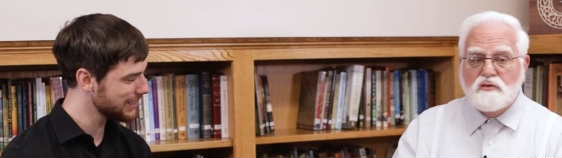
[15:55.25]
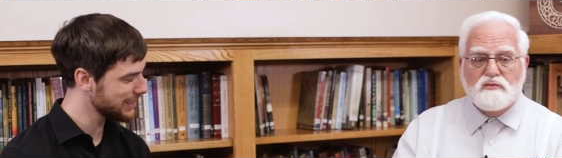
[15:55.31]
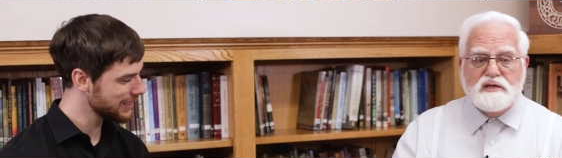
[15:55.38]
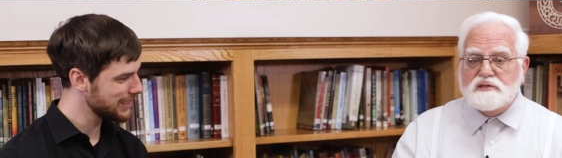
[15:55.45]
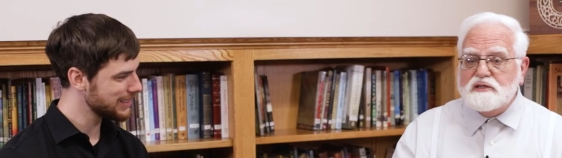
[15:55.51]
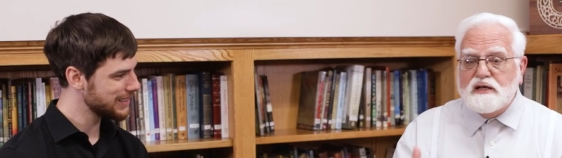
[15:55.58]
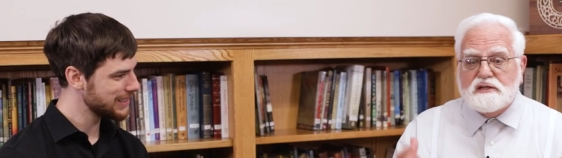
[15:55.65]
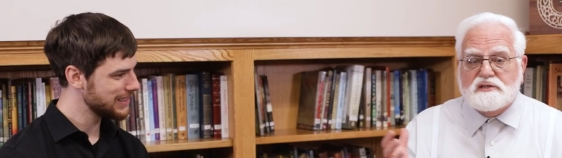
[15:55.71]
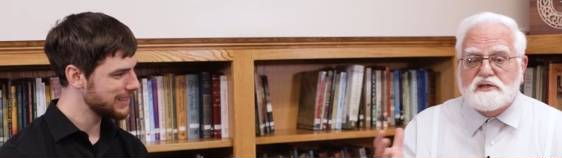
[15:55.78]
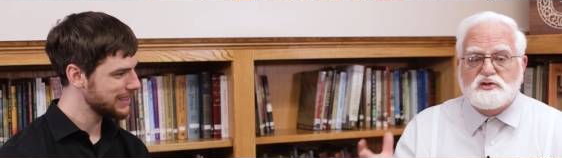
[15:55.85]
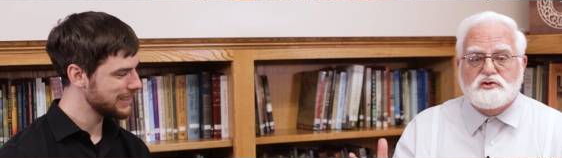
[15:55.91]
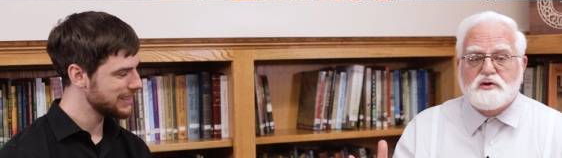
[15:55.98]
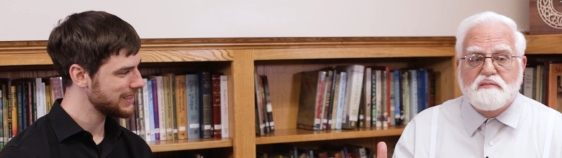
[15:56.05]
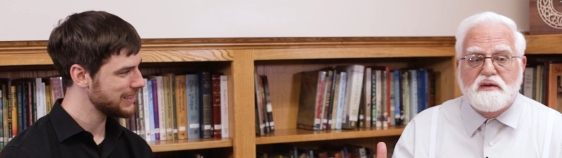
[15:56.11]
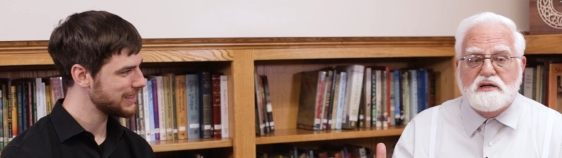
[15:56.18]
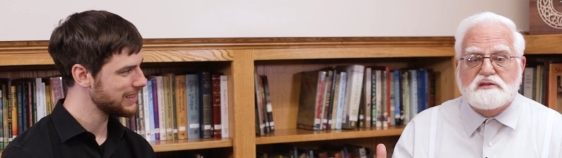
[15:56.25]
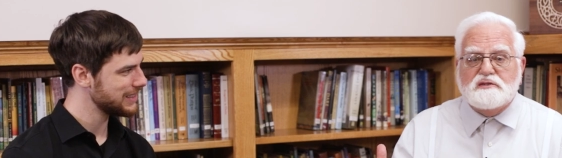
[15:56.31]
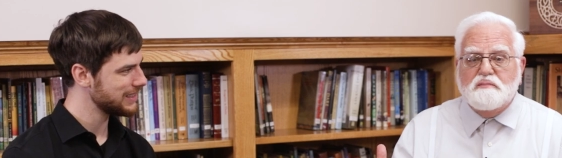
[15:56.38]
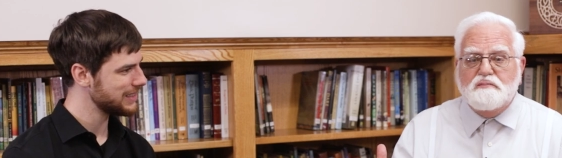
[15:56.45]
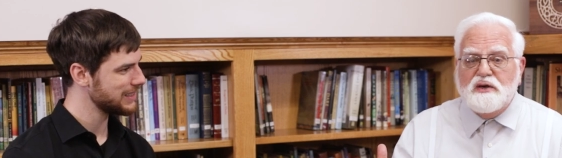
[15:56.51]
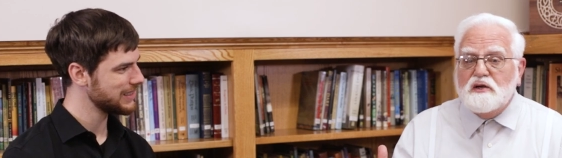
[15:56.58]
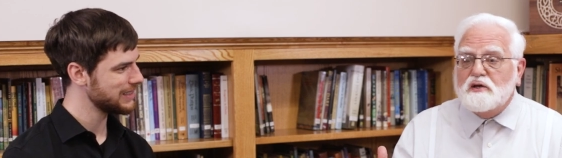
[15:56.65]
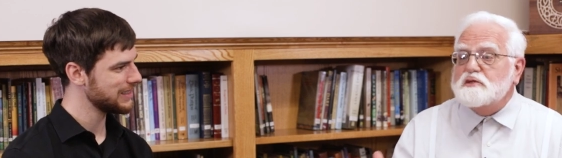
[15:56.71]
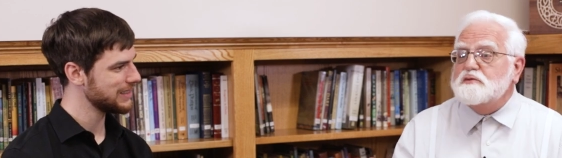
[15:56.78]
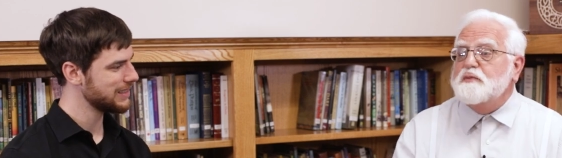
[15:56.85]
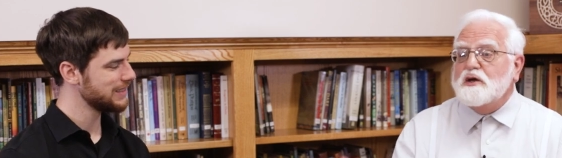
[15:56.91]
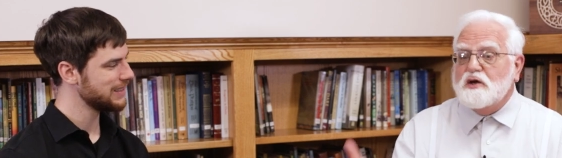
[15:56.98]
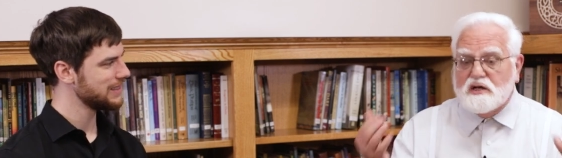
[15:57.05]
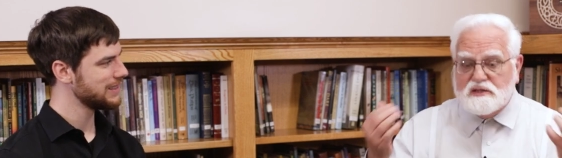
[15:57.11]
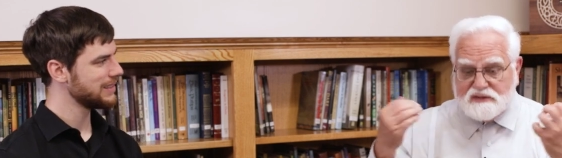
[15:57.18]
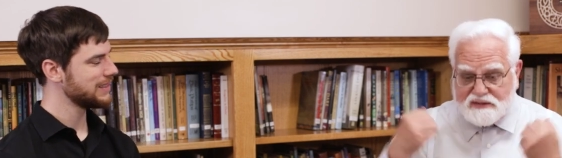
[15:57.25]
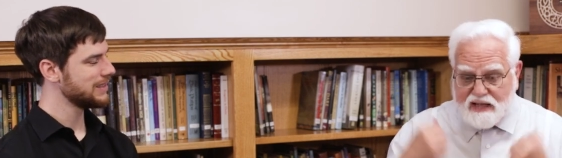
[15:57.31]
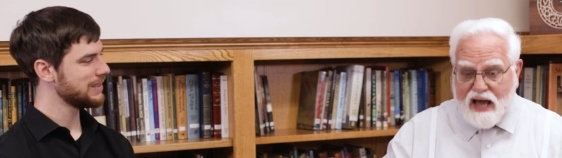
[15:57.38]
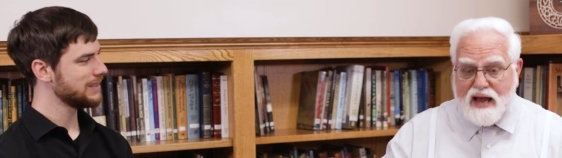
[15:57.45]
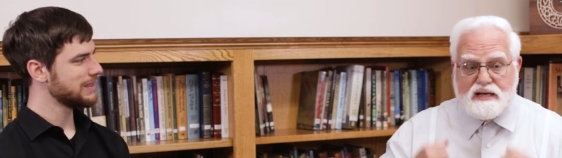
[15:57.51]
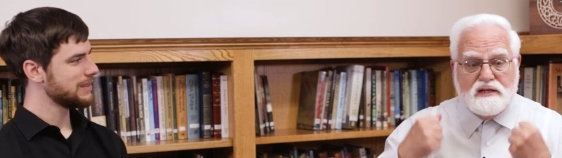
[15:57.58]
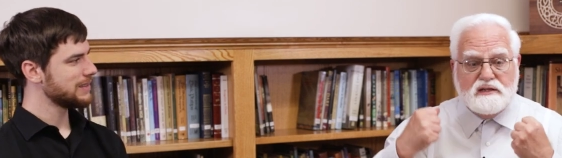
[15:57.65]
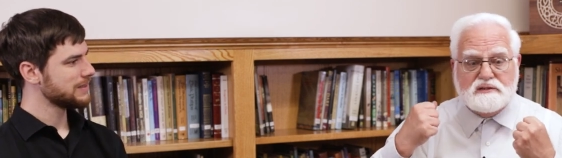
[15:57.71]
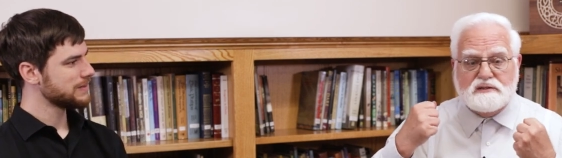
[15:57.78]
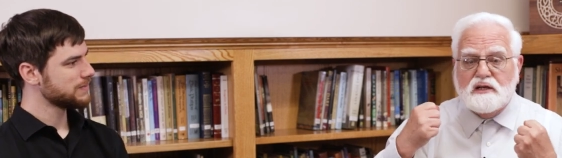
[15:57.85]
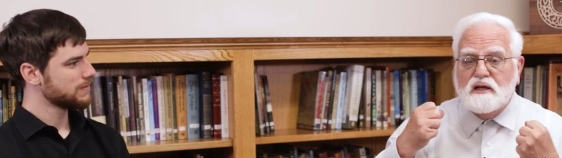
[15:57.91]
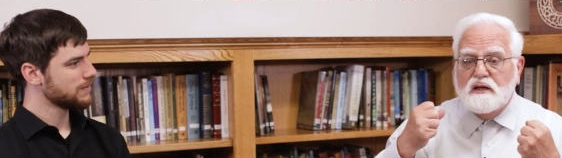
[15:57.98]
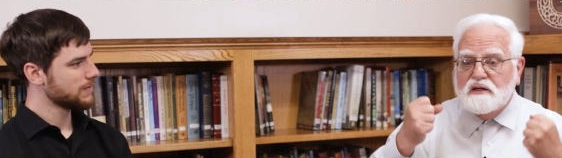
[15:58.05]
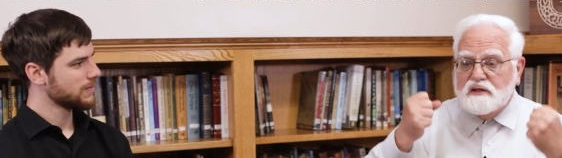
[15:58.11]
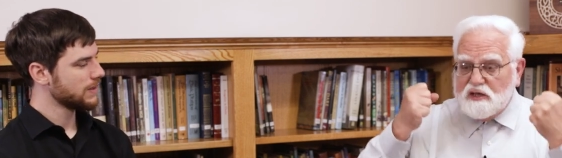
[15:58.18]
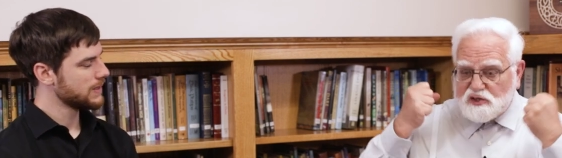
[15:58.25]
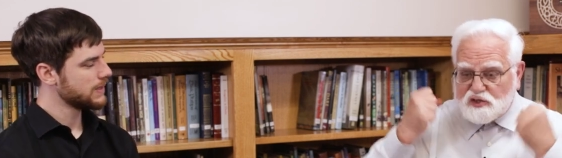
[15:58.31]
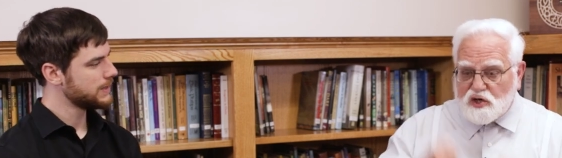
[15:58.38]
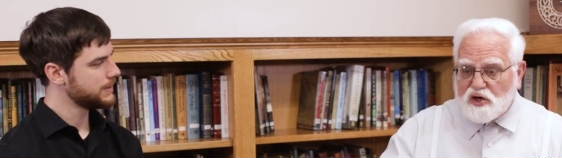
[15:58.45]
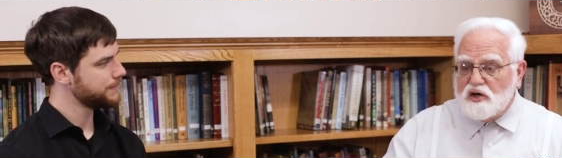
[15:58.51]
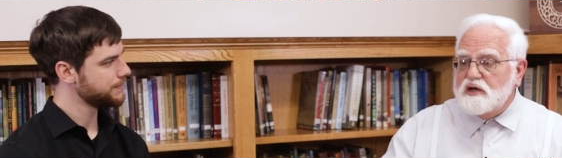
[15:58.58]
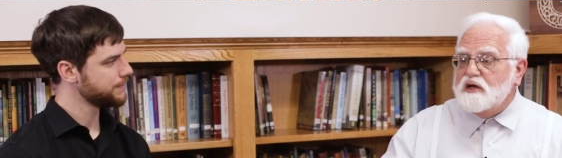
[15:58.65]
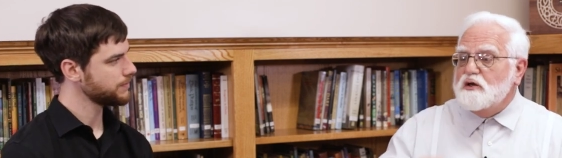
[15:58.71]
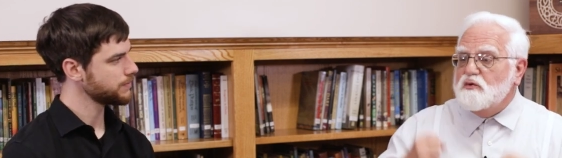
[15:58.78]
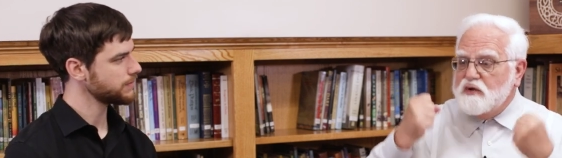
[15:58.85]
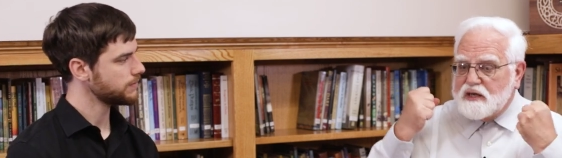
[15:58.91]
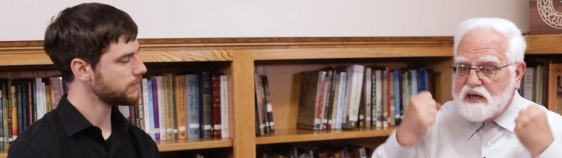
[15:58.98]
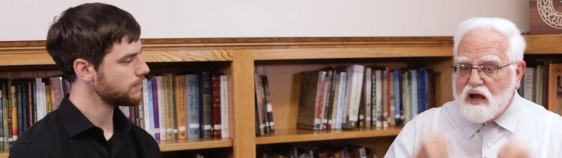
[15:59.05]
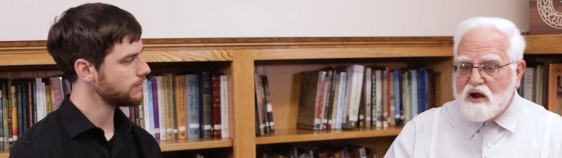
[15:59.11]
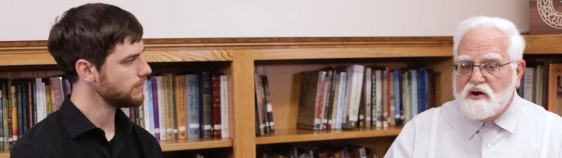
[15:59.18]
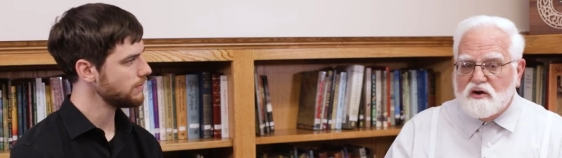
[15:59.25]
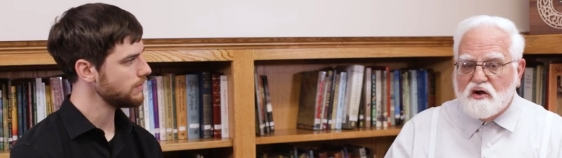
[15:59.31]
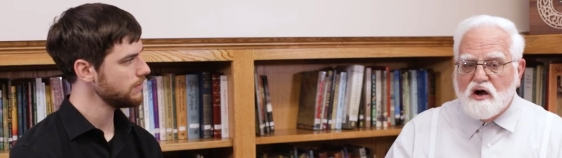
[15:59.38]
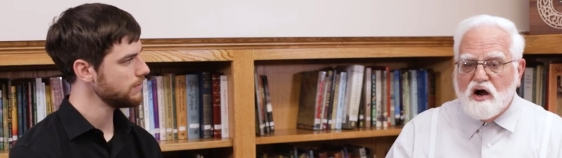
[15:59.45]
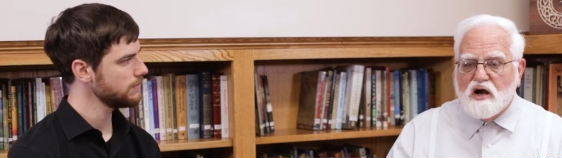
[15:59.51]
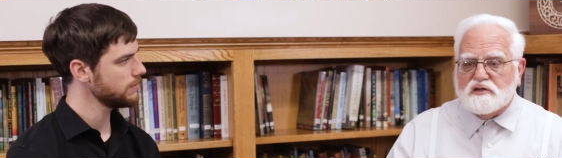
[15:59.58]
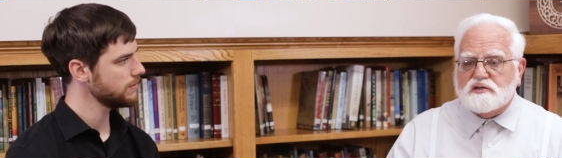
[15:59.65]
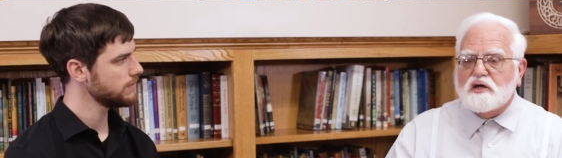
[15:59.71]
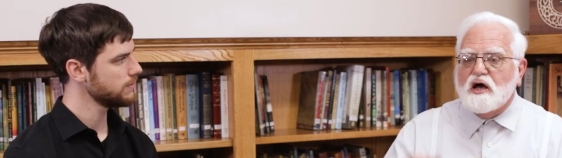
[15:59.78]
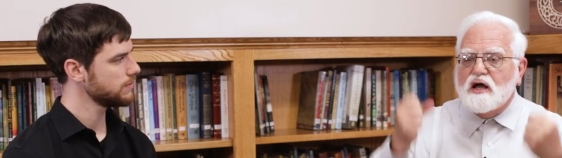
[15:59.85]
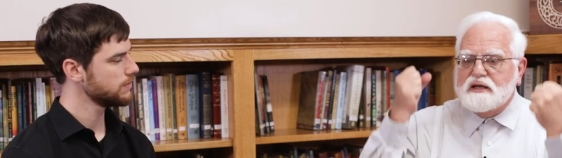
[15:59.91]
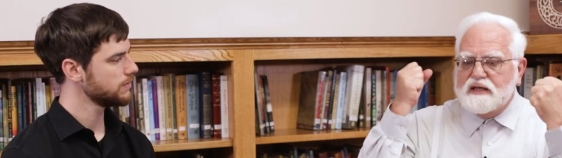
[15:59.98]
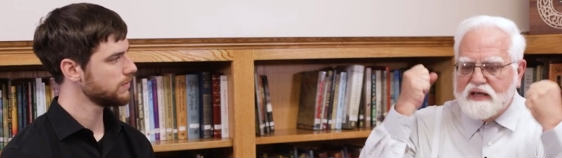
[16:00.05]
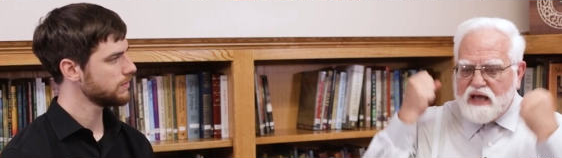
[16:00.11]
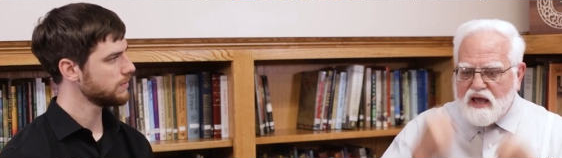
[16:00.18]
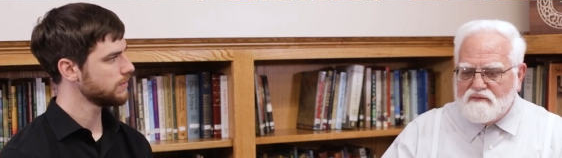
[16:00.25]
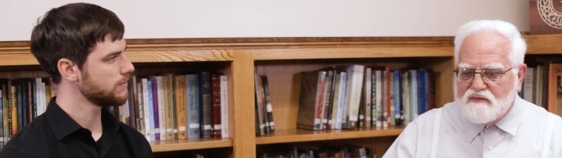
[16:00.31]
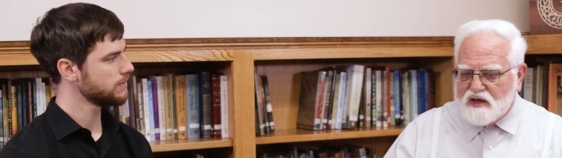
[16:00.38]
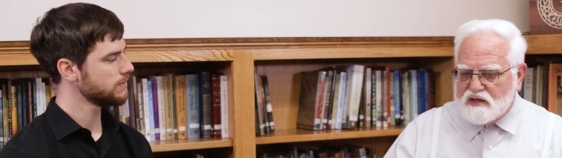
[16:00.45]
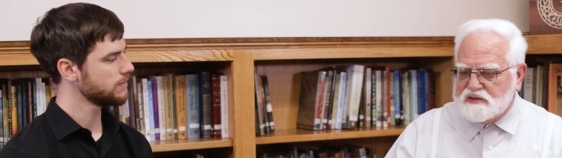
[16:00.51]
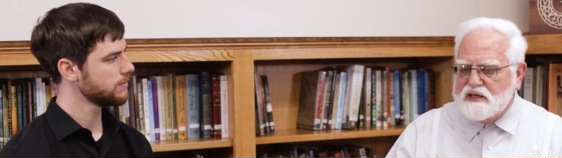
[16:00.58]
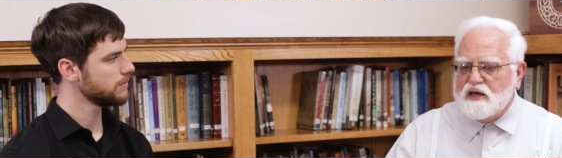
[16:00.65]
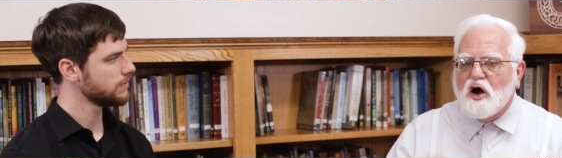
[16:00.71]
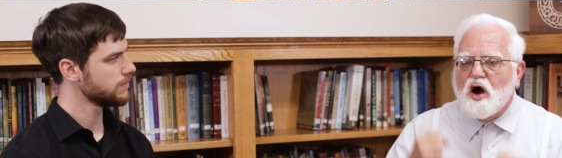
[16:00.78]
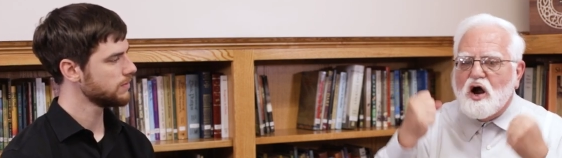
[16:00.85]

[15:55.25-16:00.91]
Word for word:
Speaker 1: And the reason he has such tremendous appeal is because that is the eternity we carry in our hearts. God gave us, he